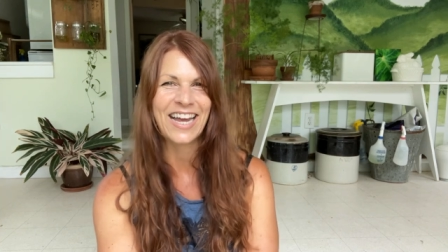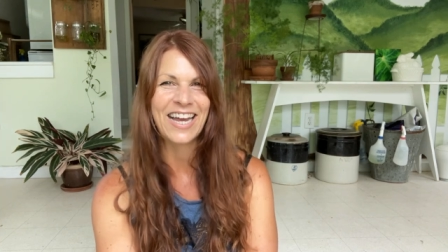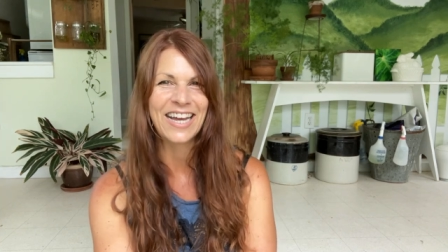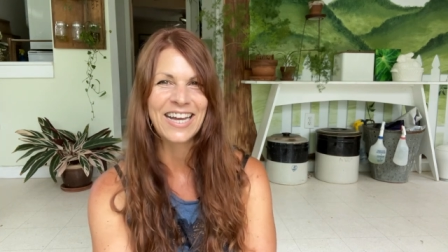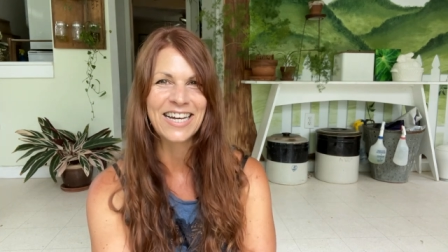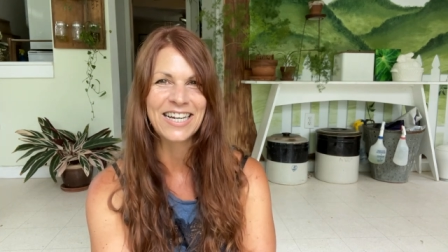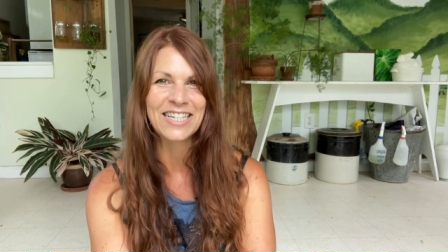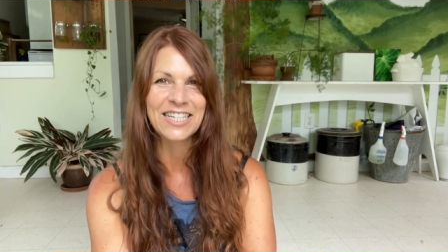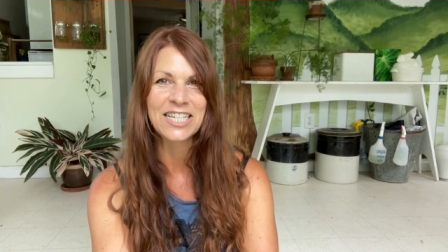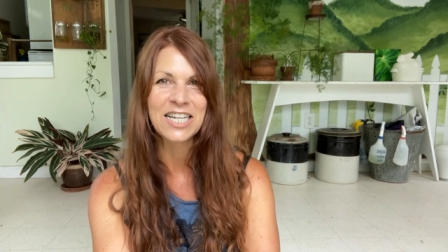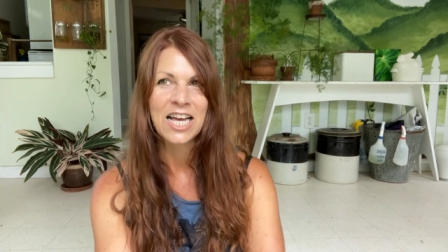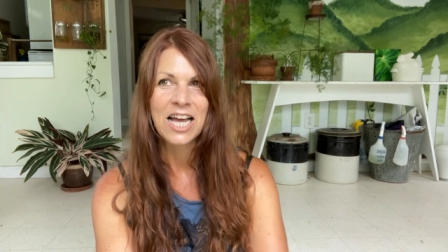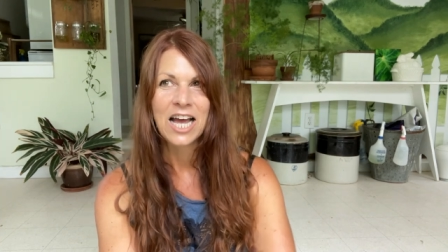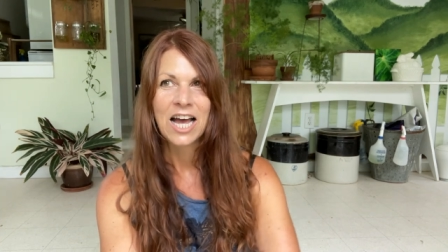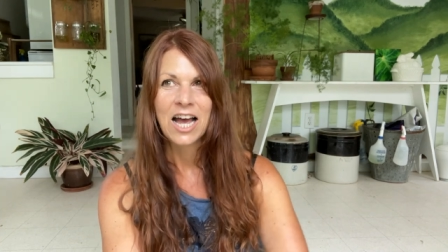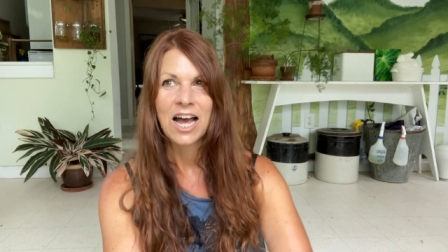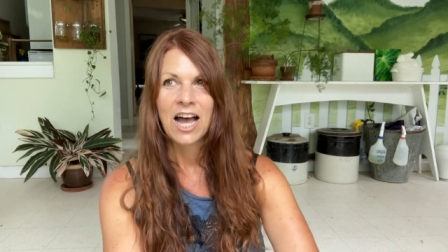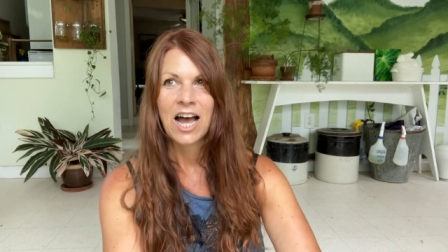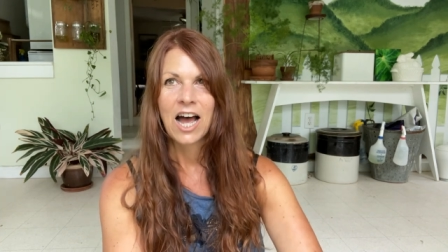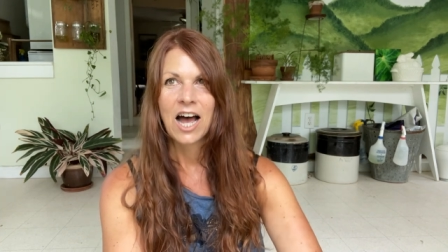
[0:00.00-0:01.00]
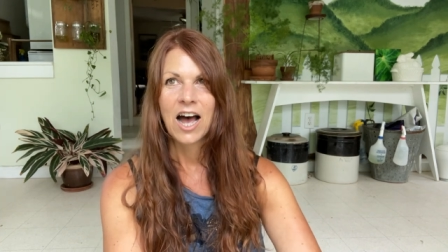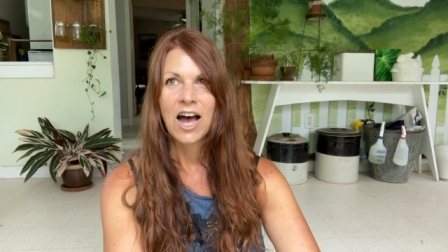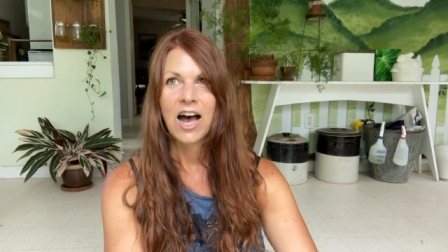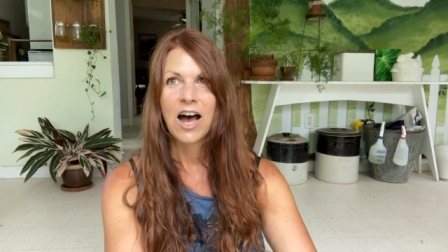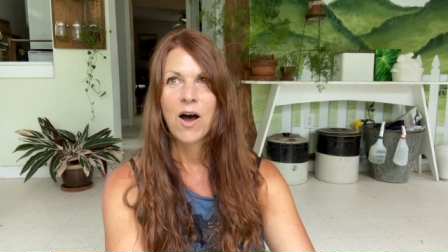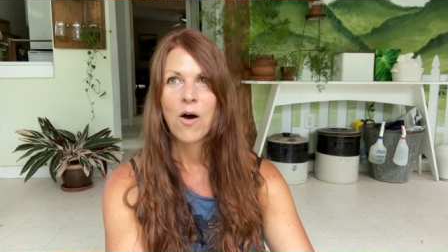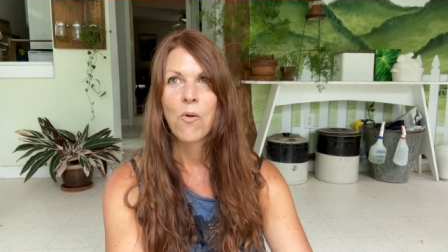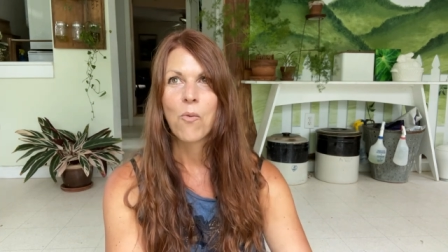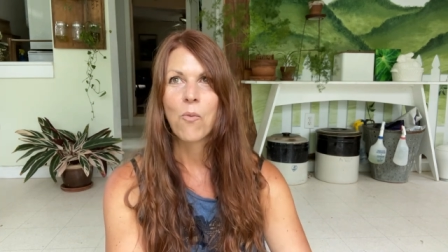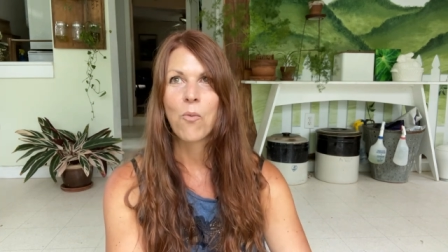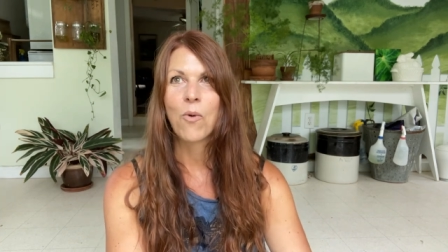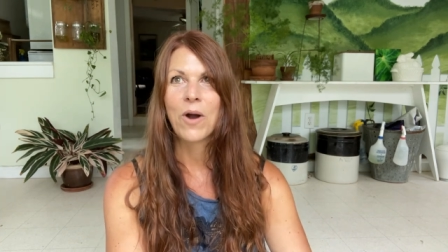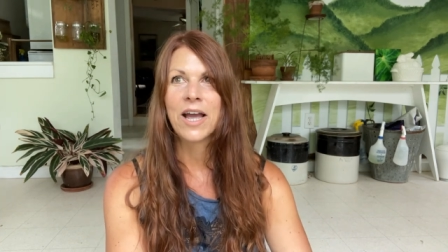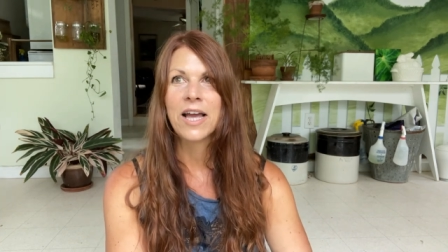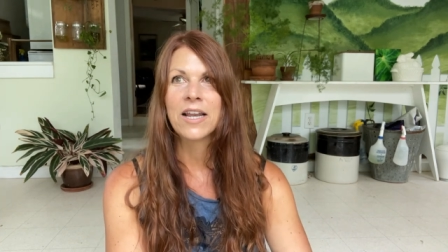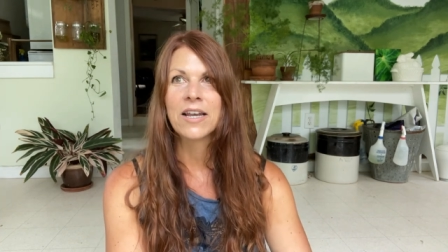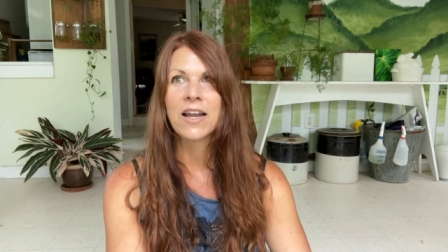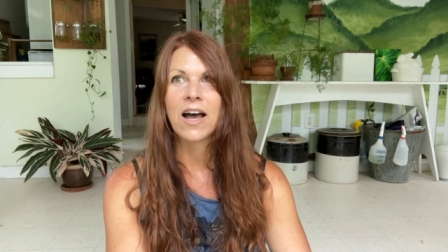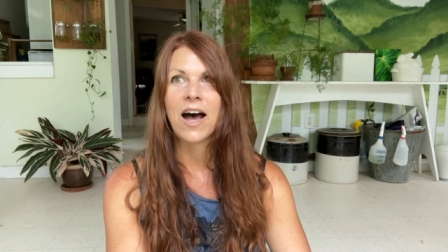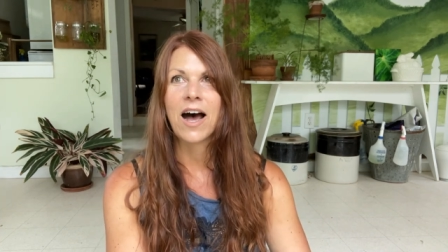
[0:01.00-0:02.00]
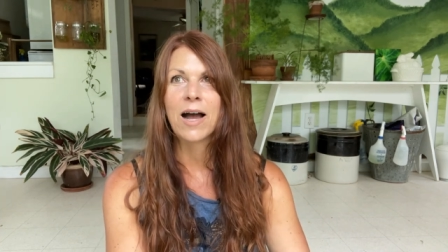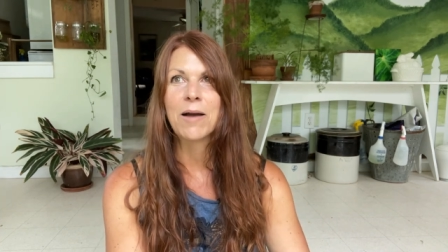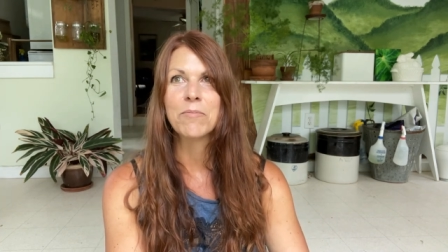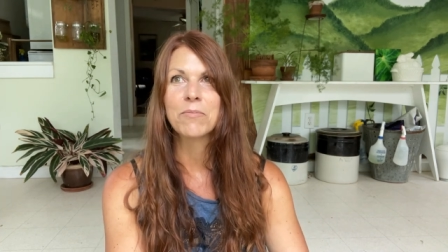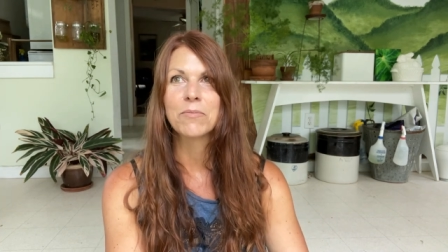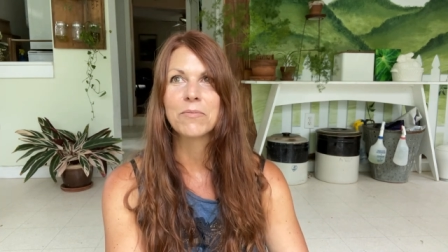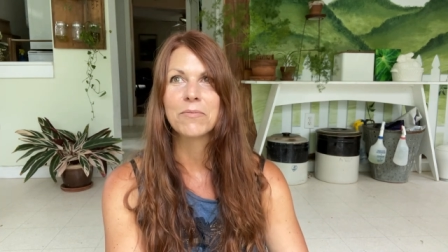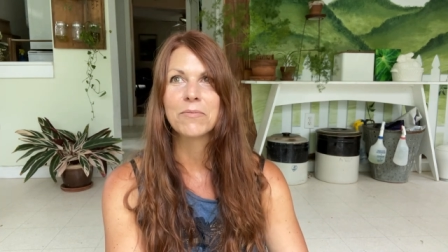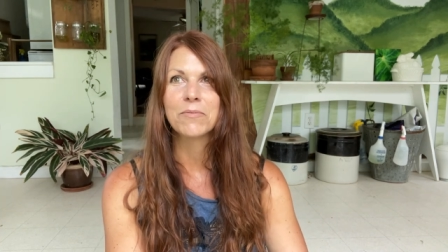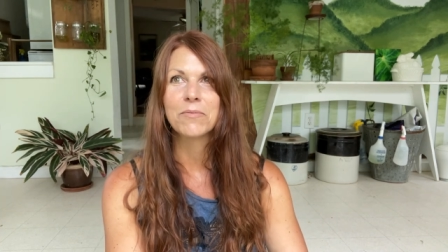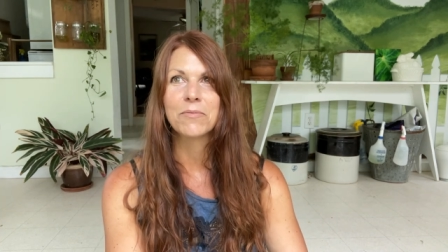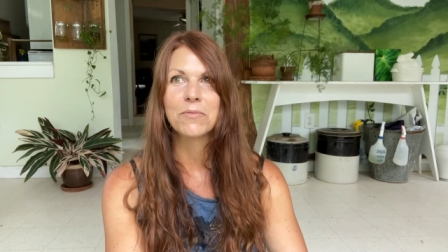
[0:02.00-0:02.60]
and when I'm